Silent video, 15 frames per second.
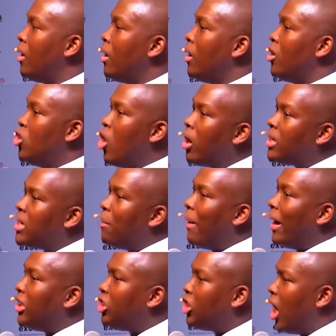Nokia,
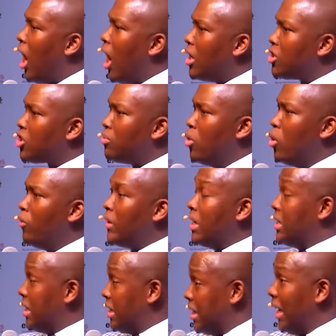by chance, moved
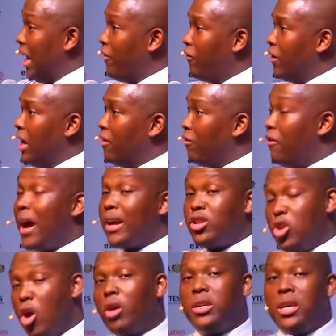into telephony. In fact,
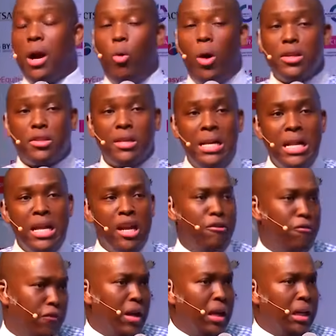Nokia was, in
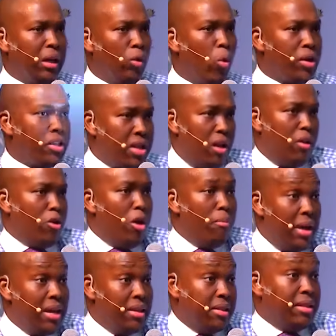Finland, what telecom
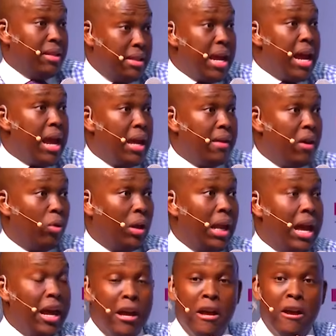is today. They were
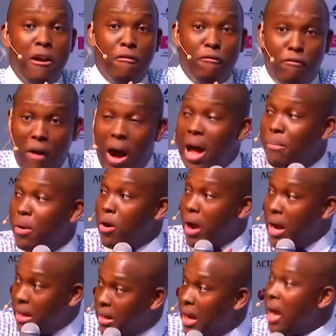laying fiber
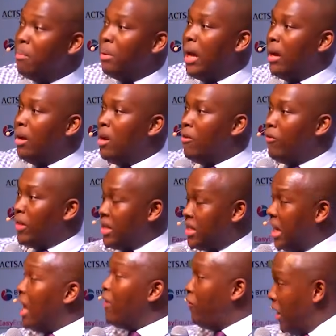and cabling for the
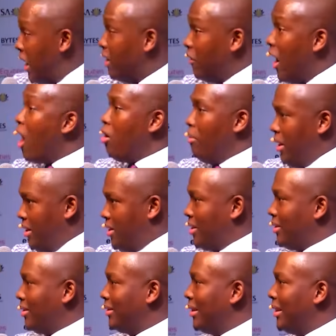telephony environment.
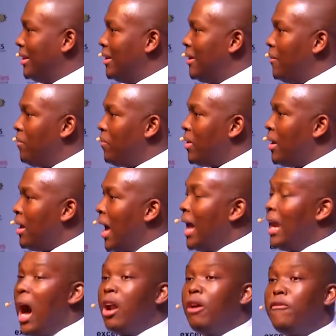And
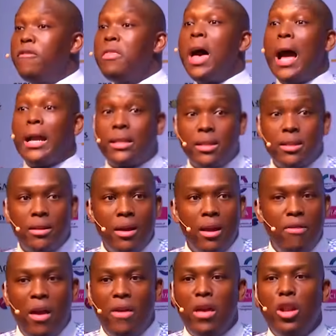out of that,
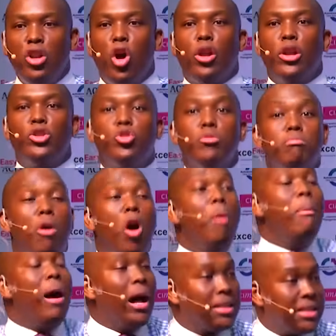they then got into
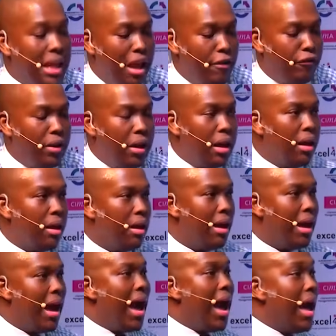mobile telephony
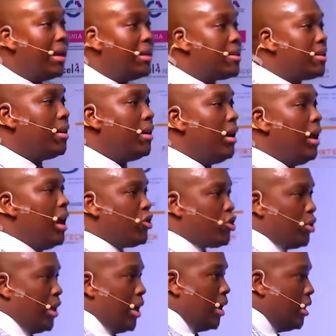and into
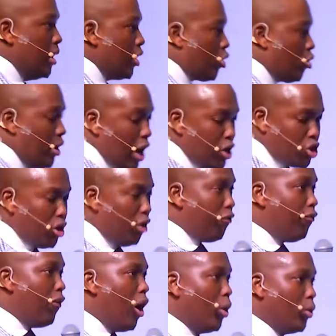the creation of
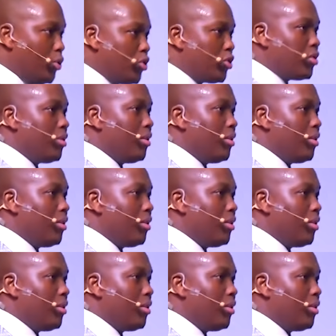phones.